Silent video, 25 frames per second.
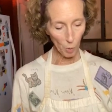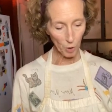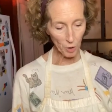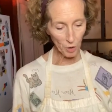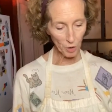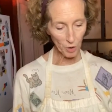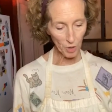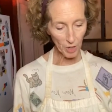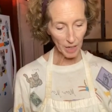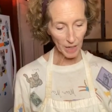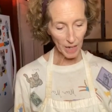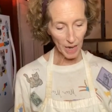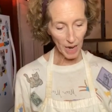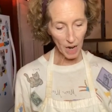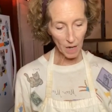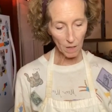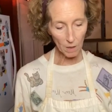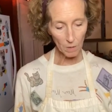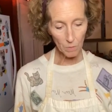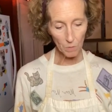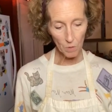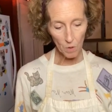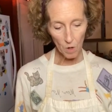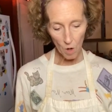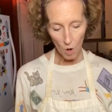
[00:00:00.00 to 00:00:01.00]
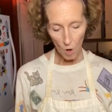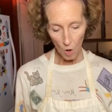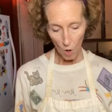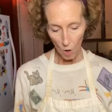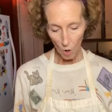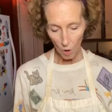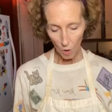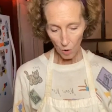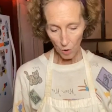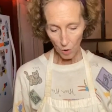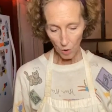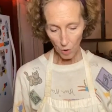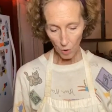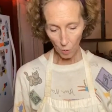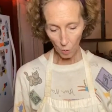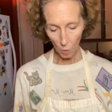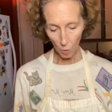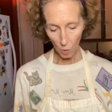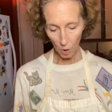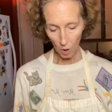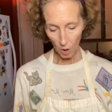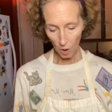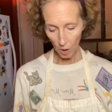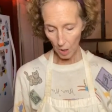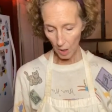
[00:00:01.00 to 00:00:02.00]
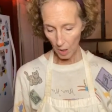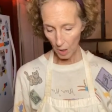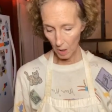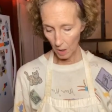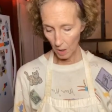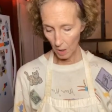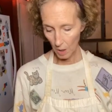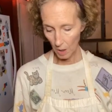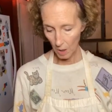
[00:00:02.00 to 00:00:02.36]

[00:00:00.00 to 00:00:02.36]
portioning out your